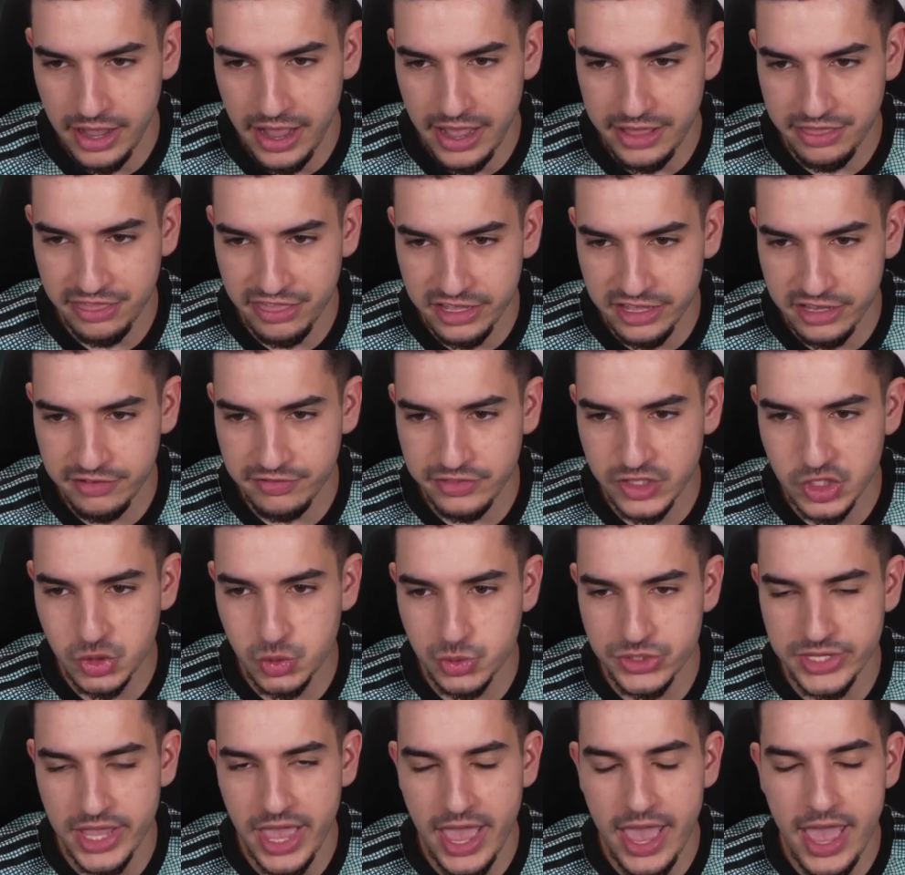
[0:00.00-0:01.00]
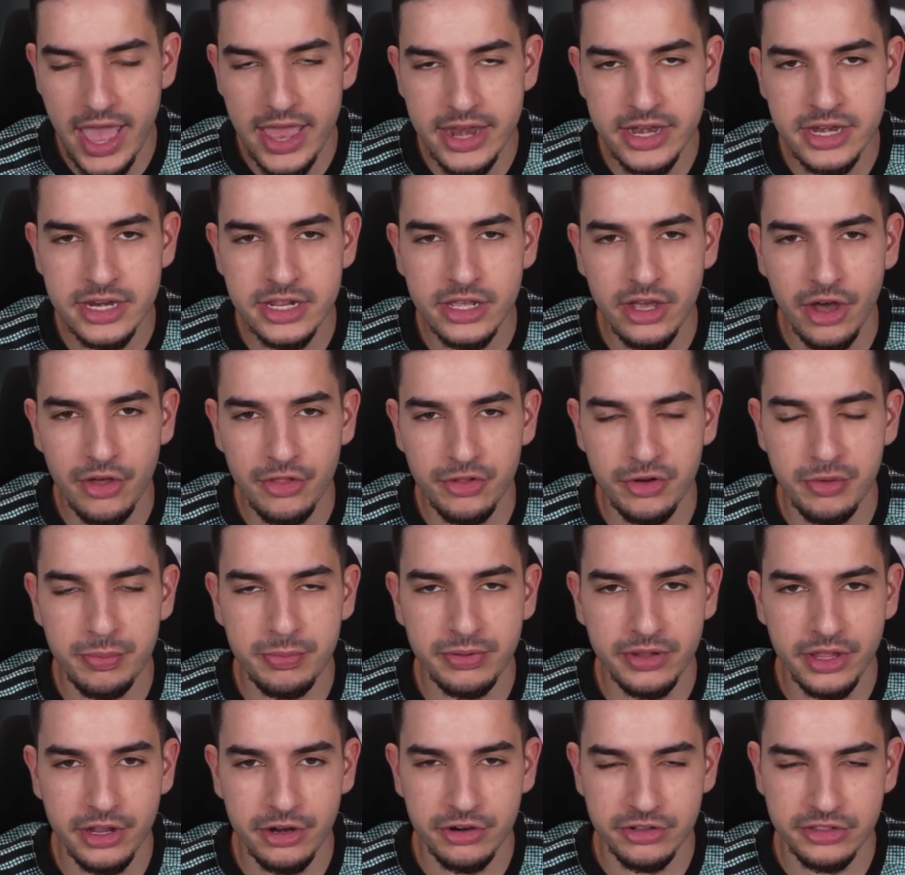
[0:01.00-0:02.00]
I think if this was any other
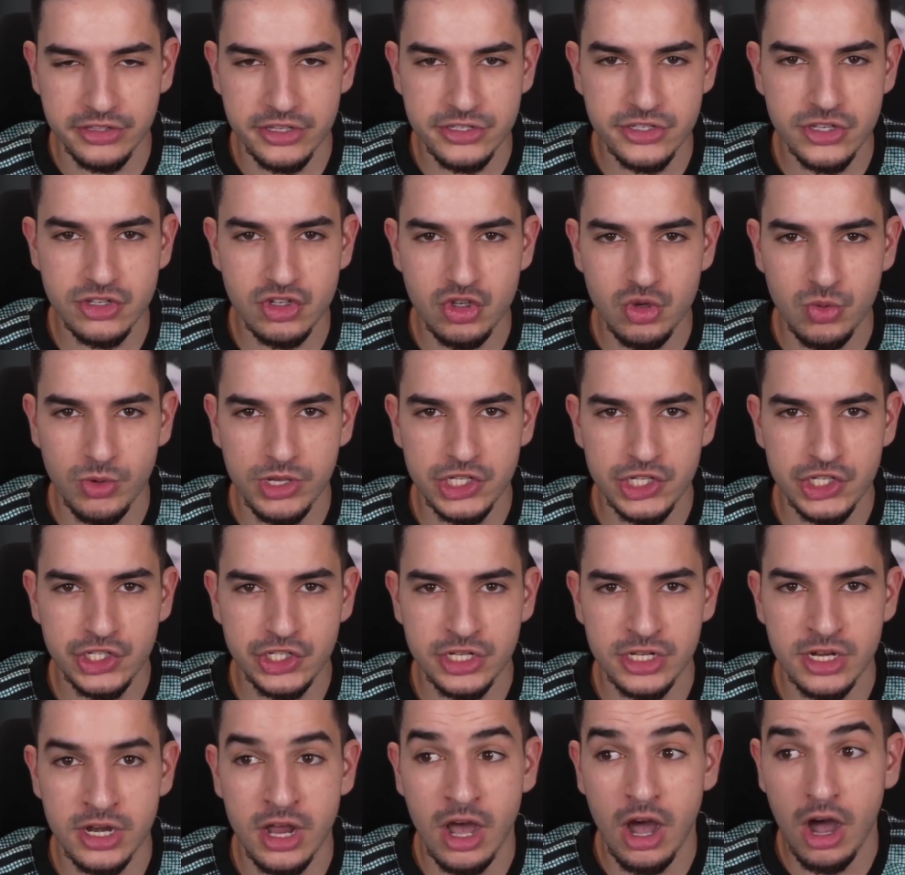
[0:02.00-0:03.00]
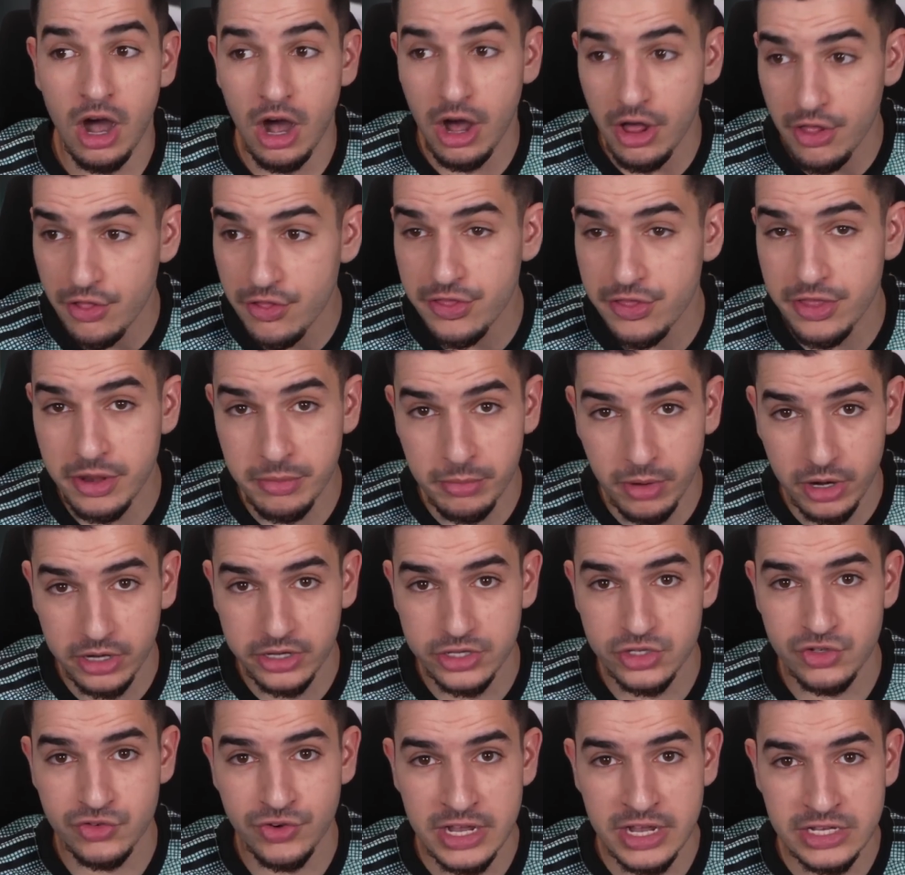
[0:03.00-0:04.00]
player in this situation other than
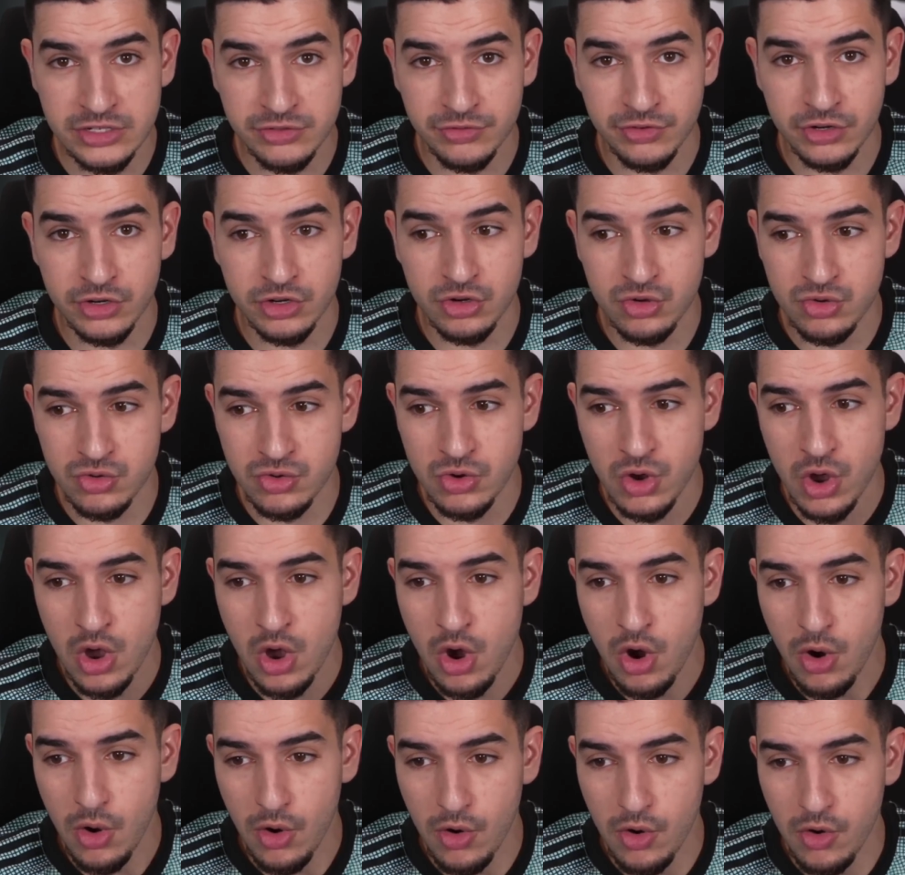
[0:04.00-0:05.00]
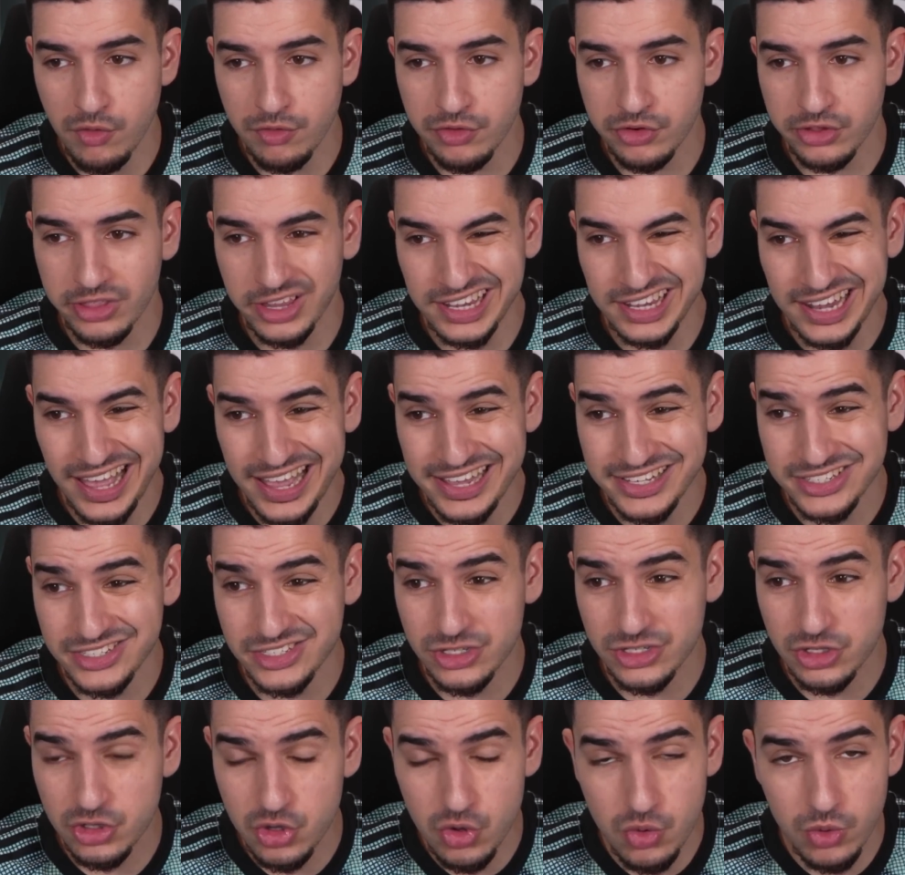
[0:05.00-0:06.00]
Marcus Rashford, who over the
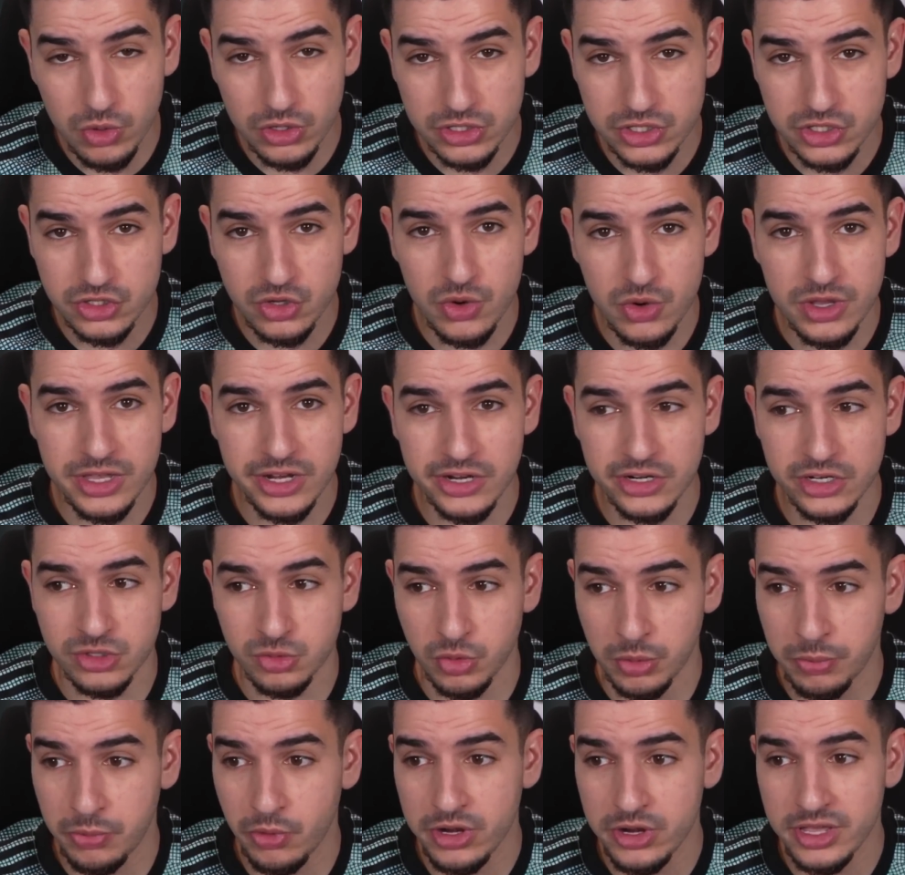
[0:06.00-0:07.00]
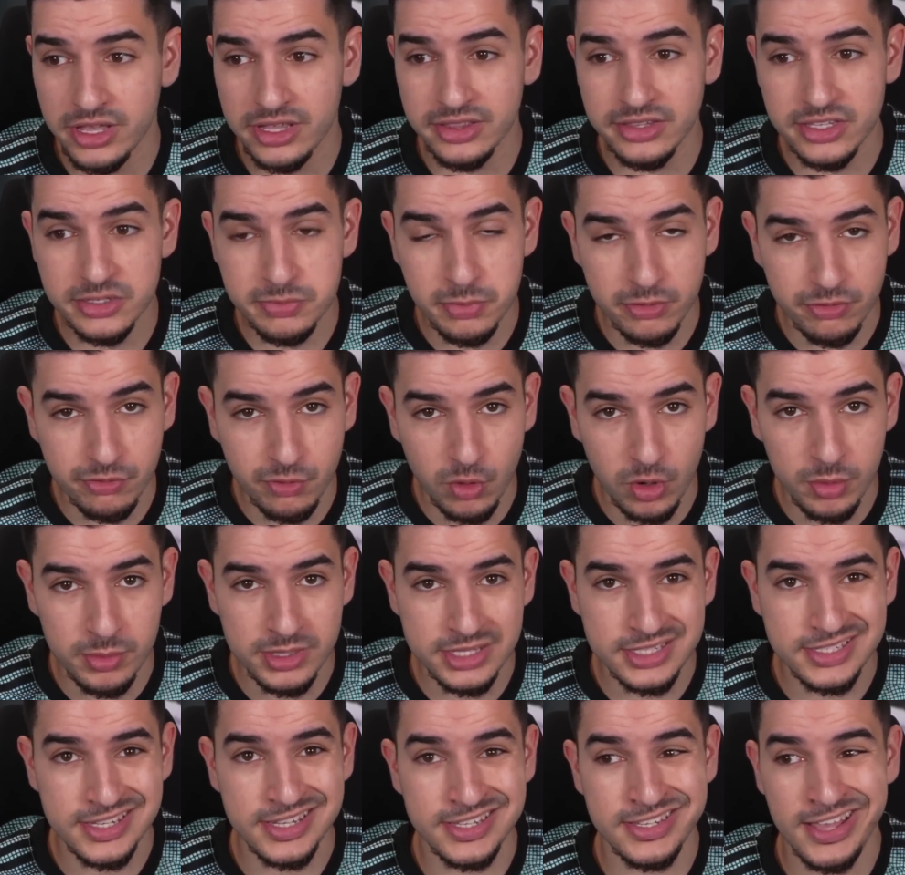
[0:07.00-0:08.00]
last 2 or so years were putting in these
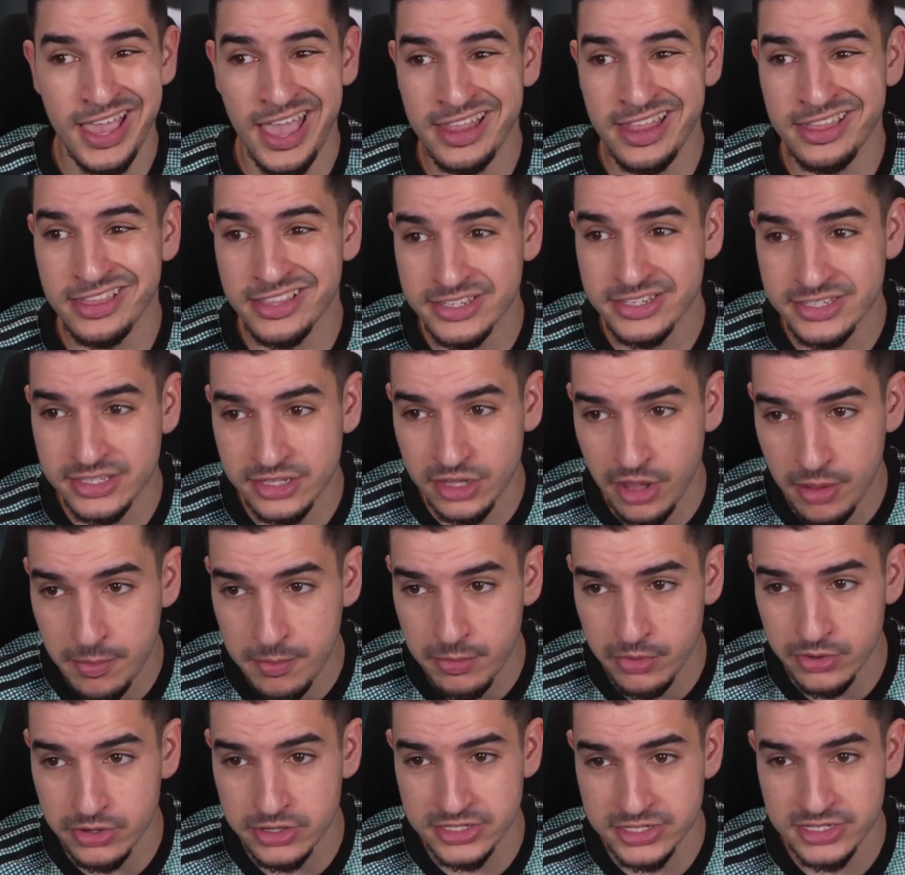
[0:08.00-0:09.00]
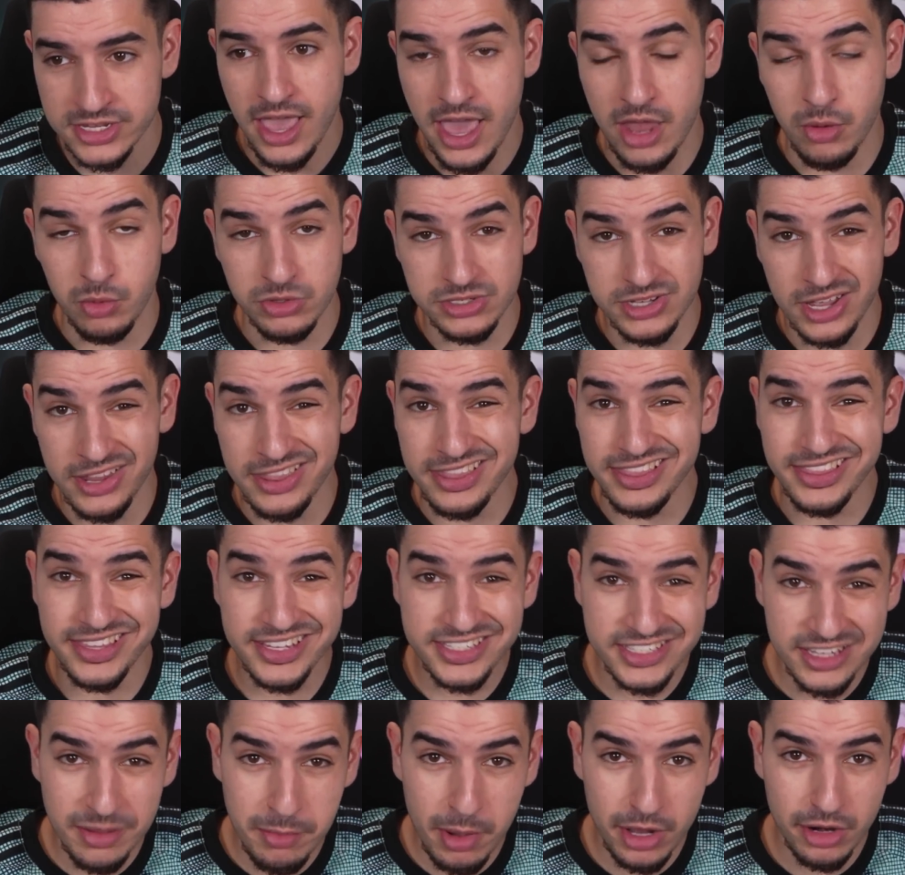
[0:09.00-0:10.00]
performances and these numbers and was on
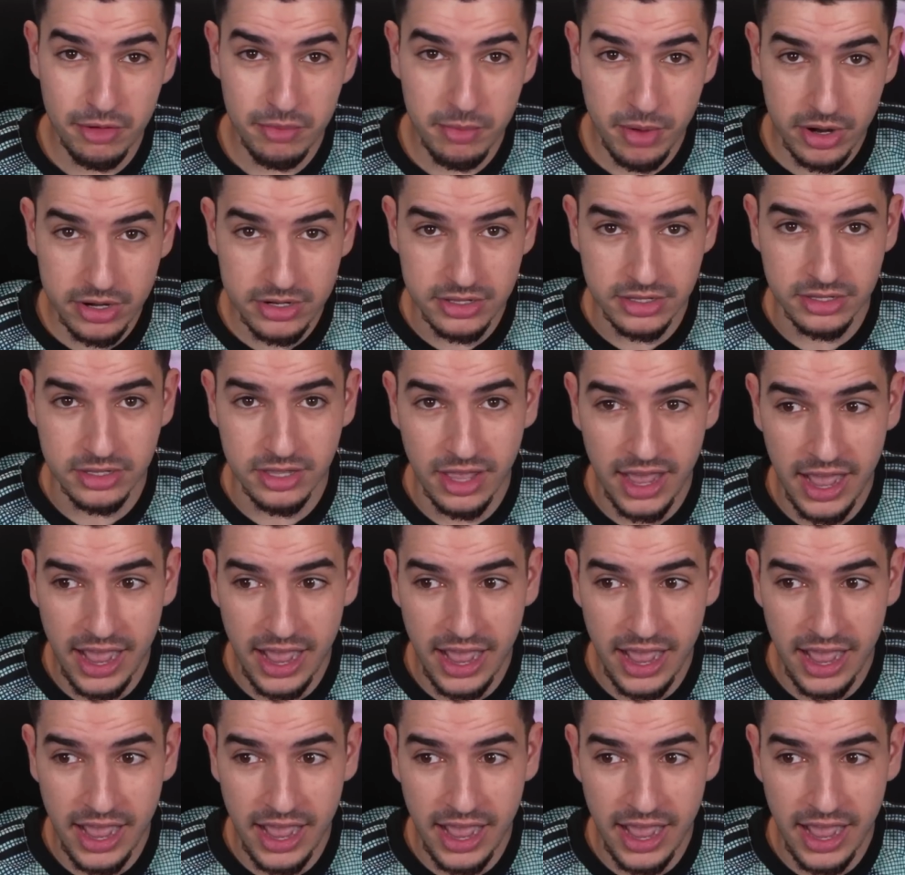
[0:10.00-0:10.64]
this amount of money,